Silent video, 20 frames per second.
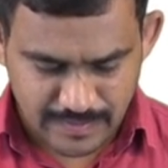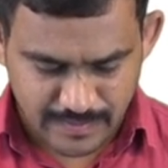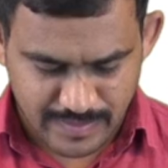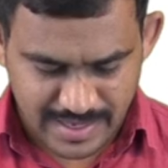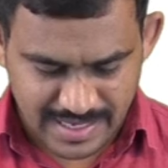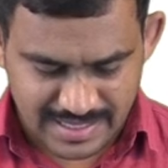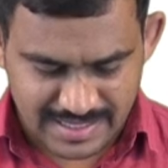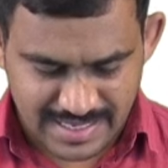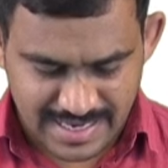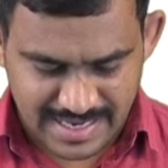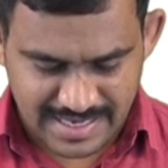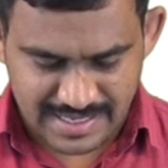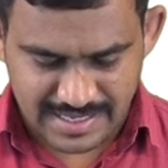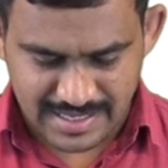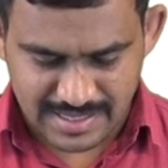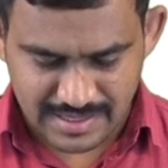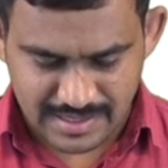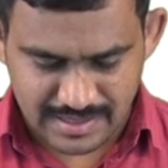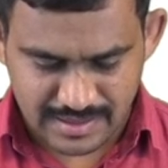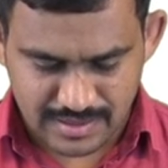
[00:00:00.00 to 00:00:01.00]
plus
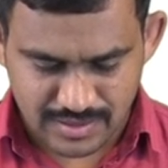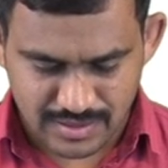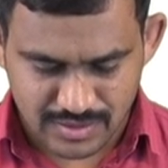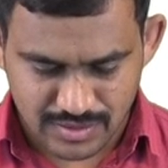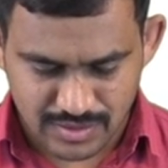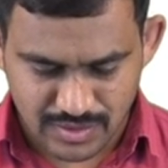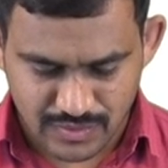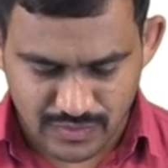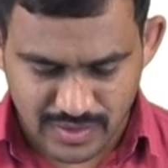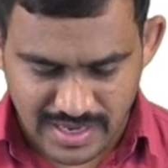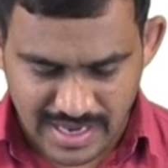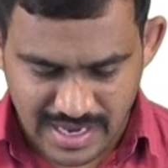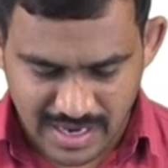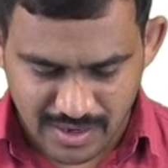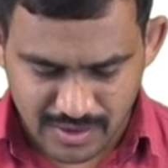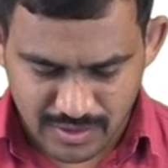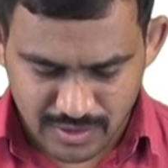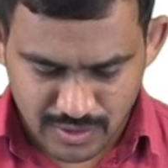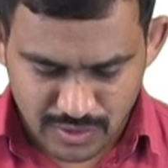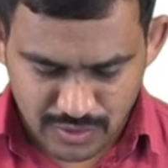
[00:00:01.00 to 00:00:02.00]
90, so we
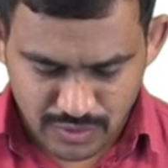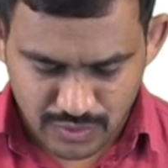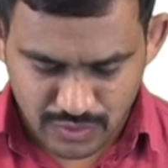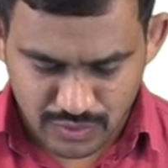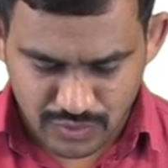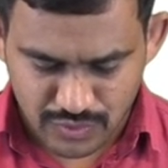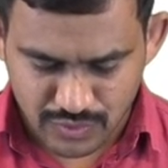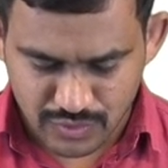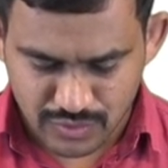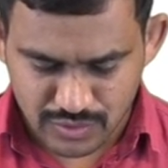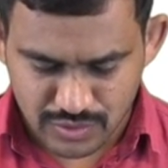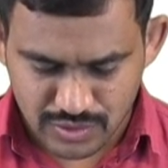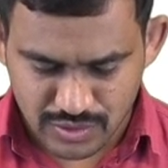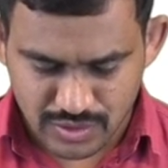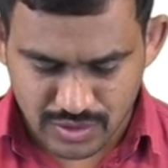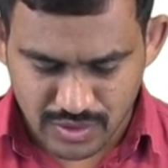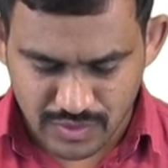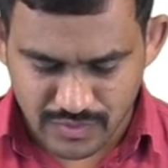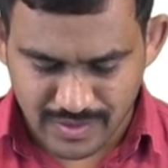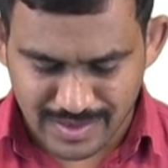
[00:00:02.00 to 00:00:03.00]
have
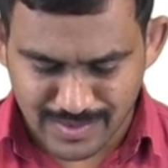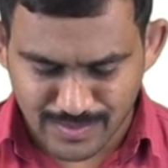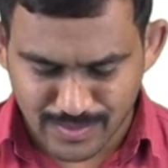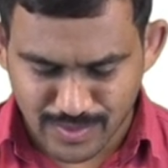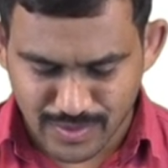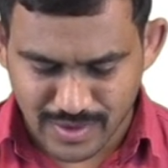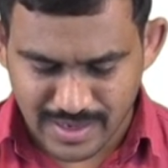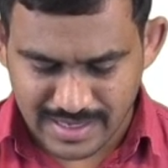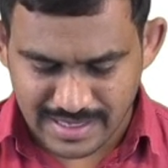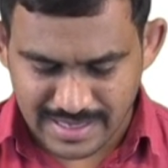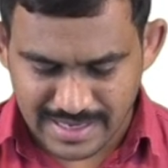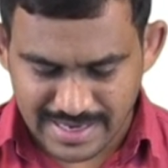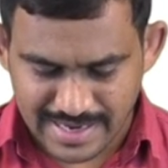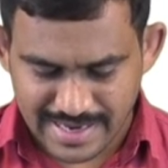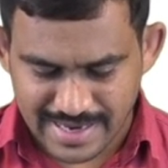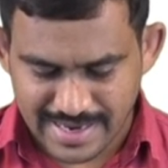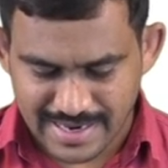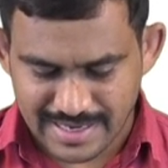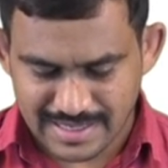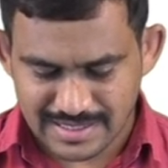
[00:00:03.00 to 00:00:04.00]

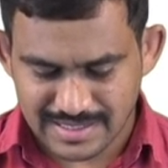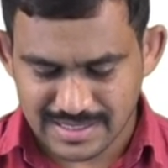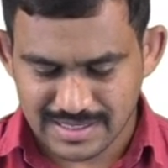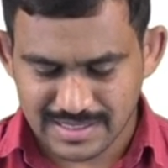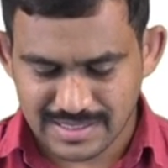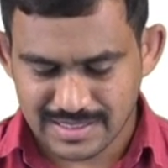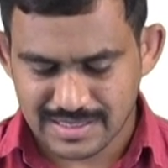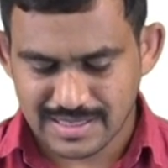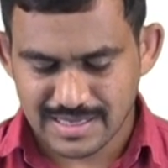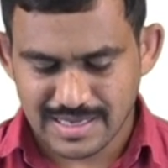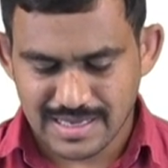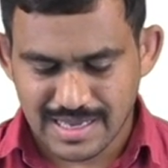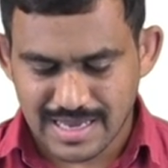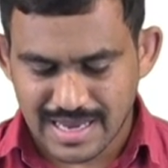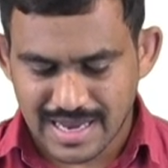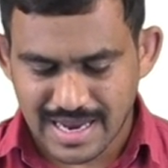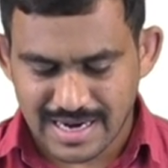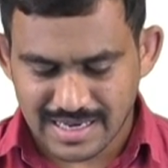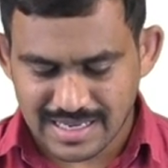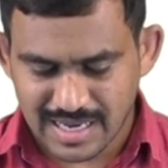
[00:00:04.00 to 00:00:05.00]
201.86.
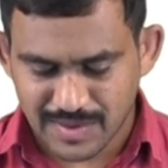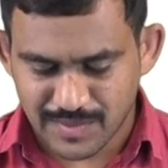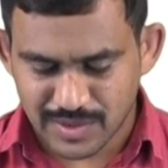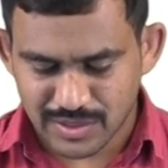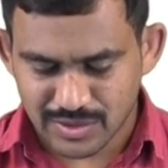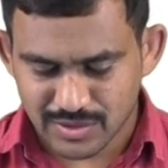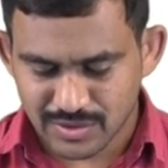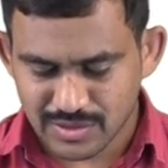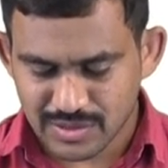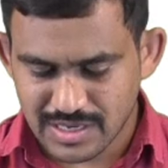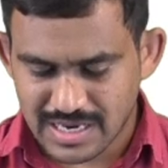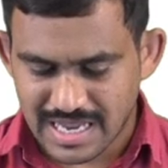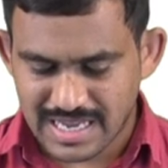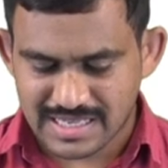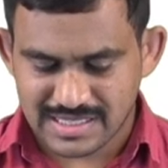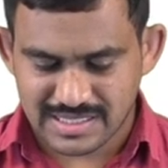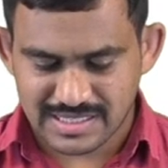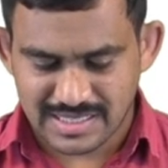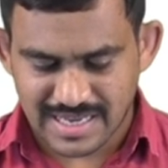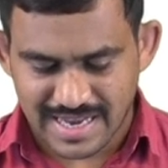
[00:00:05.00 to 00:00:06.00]
and coming to
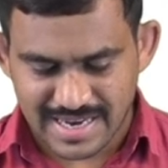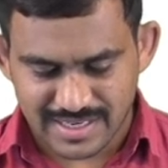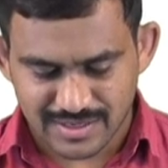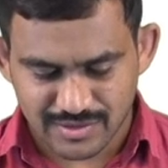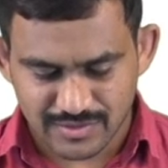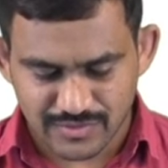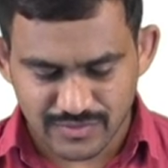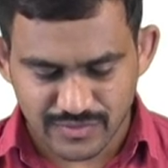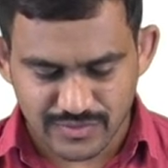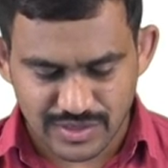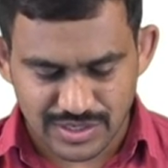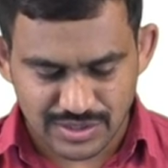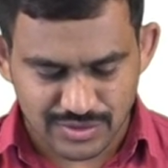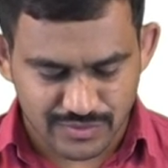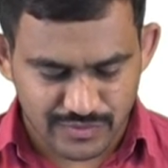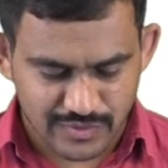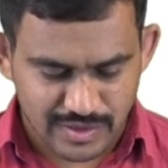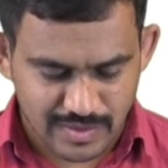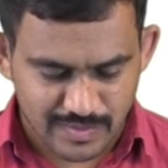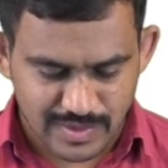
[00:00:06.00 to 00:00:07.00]
like side
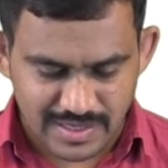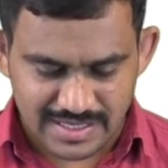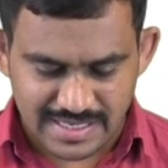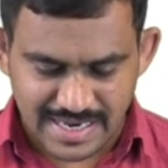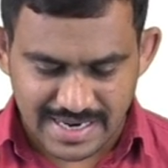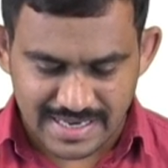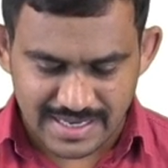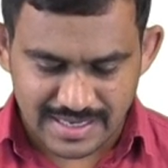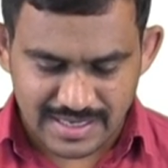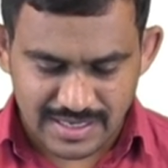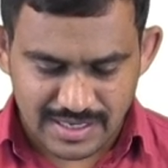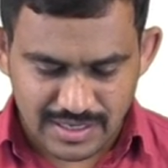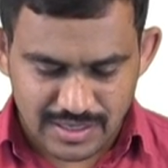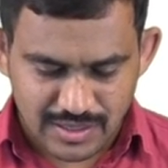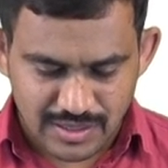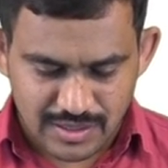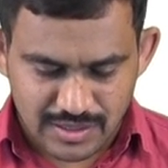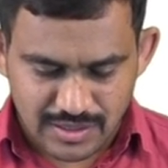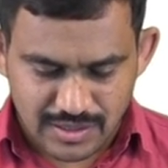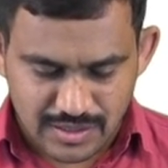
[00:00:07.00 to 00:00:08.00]
VB side,
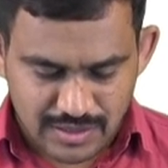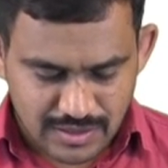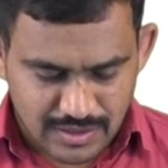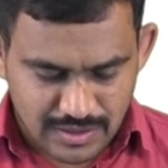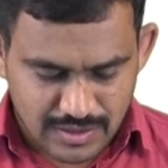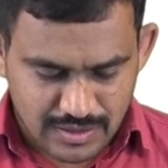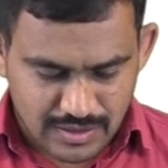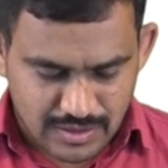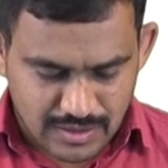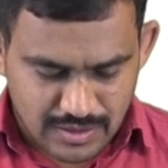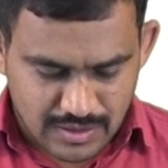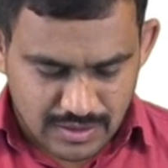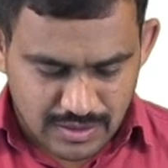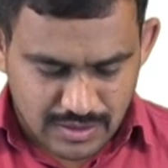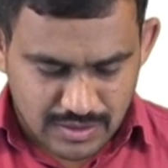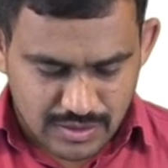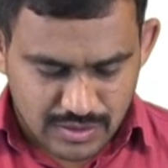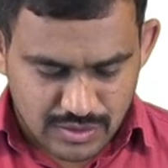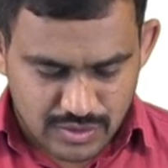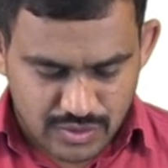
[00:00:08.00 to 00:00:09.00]

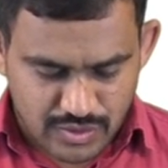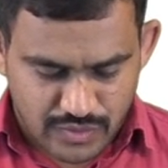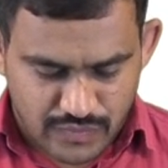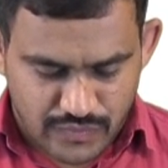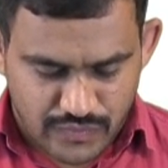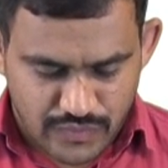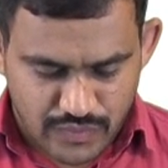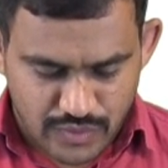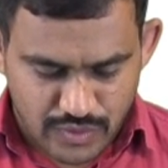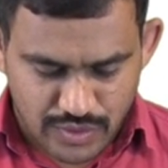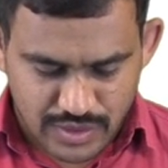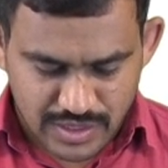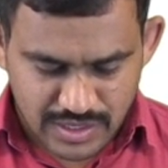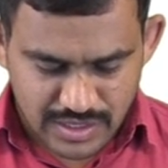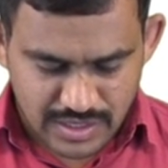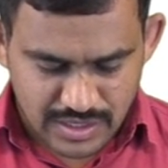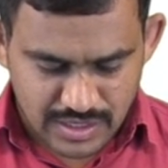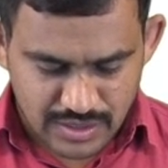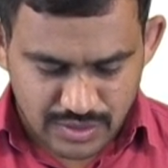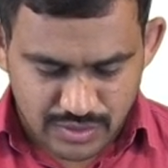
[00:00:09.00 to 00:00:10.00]
so 4
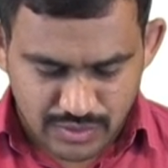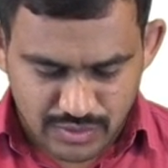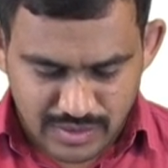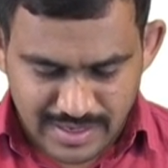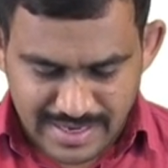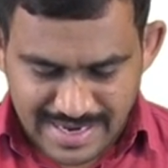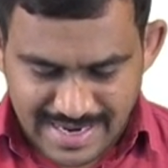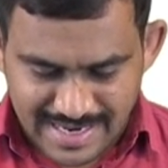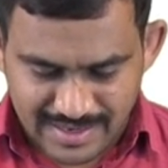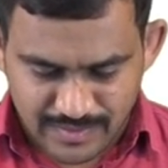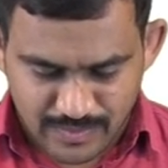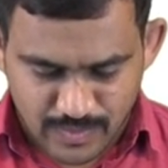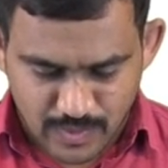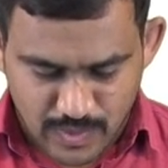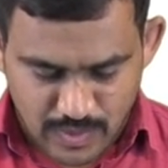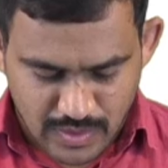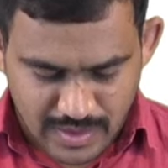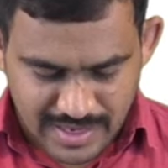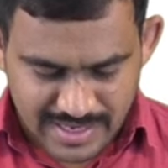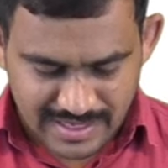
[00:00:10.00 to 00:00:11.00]
into
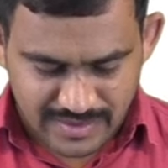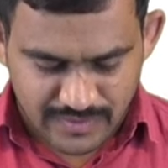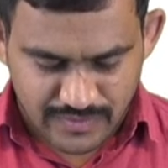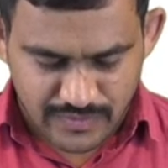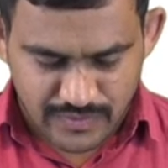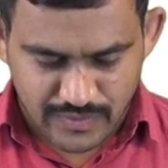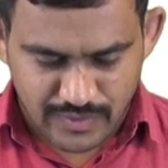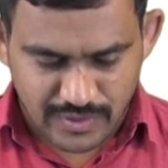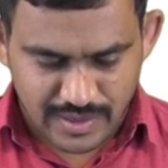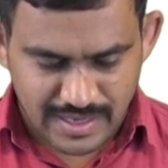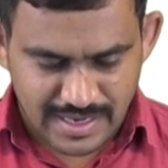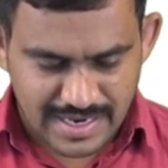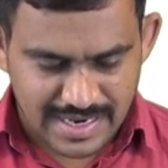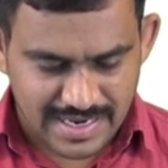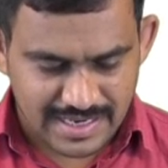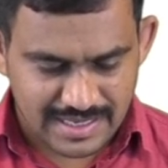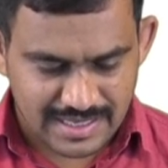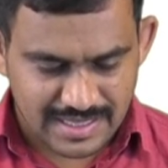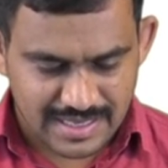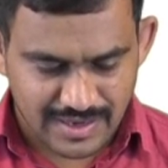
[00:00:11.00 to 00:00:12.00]

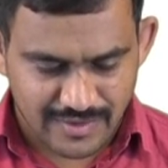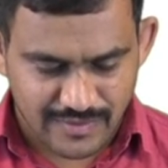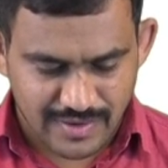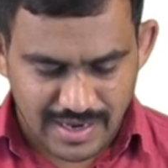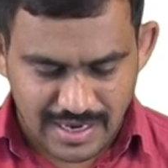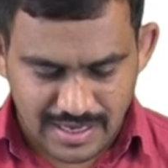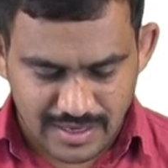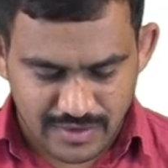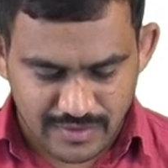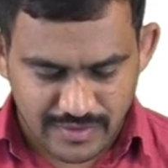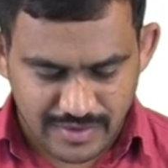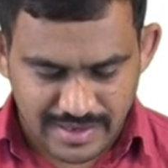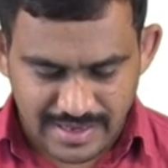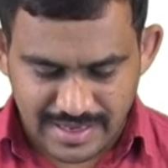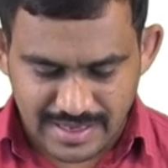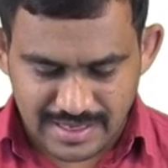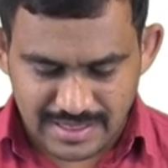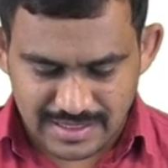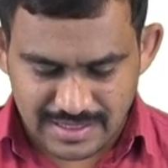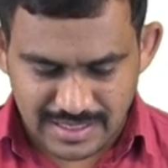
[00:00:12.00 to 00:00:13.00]
9.49, the value
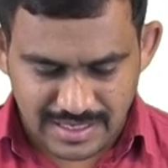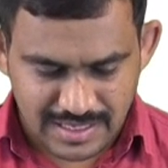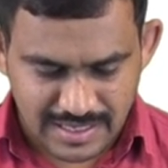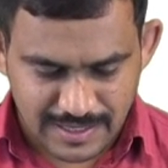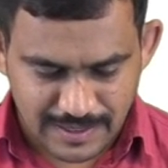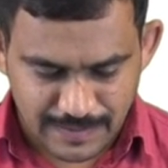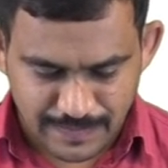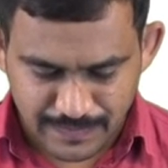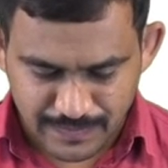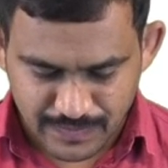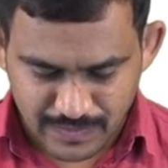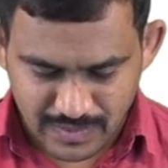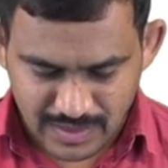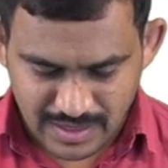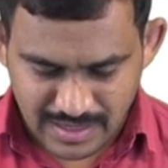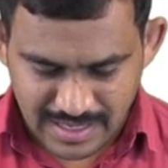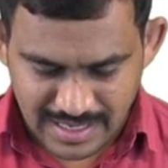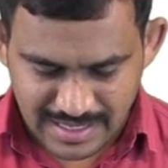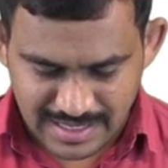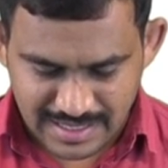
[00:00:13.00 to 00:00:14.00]
is
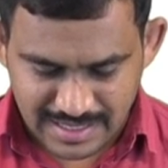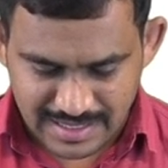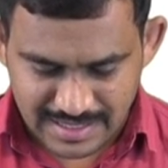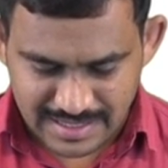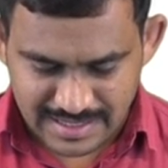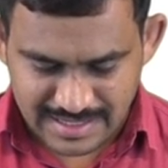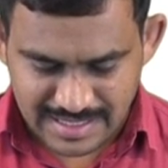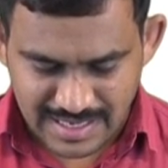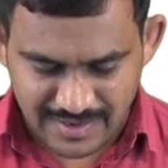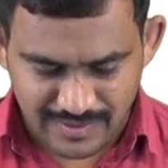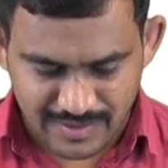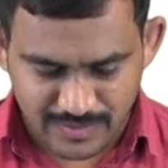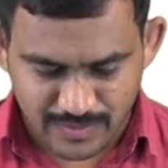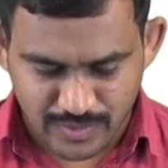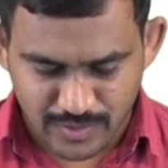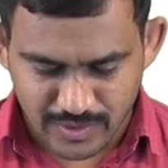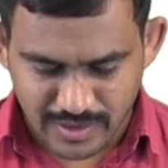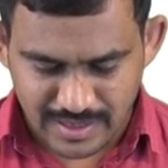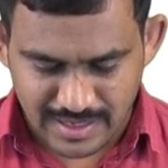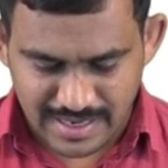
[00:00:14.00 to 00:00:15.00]

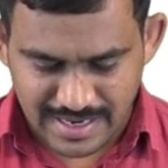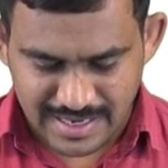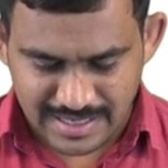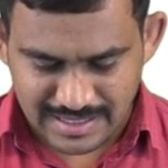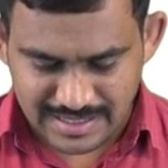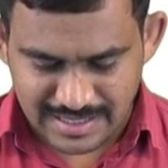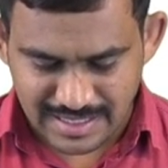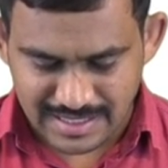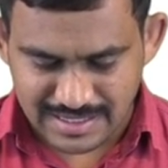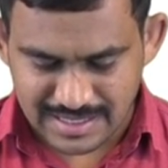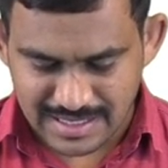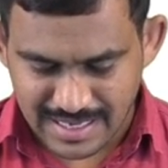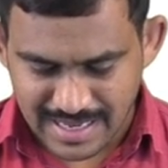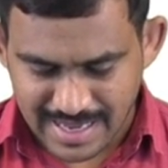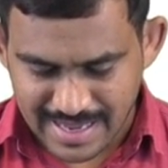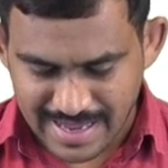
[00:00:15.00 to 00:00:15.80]
37.96